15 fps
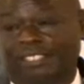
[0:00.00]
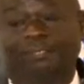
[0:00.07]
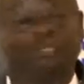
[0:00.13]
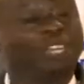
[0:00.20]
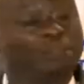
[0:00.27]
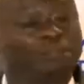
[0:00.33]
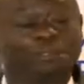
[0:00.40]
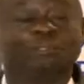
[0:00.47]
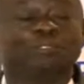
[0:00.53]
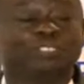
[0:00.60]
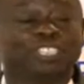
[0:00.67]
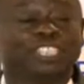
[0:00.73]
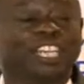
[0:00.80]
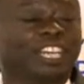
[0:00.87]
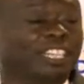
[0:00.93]
you have two,
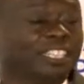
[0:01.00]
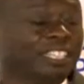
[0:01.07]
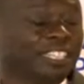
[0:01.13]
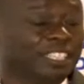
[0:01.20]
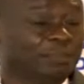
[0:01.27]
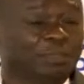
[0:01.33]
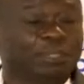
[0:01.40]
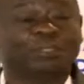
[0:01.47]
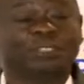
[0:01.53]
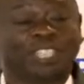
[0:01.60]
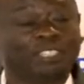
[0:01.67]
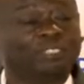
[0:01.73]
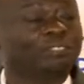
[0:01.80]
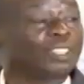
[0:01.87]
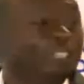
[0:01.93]
three characters below
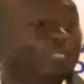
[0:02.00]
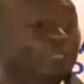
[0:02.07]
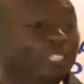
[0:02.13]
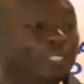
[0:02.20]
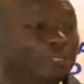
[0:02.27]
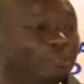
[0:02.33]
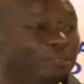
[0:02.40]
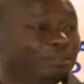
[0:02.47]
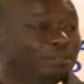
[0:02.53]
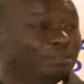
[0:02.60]
the age of 35.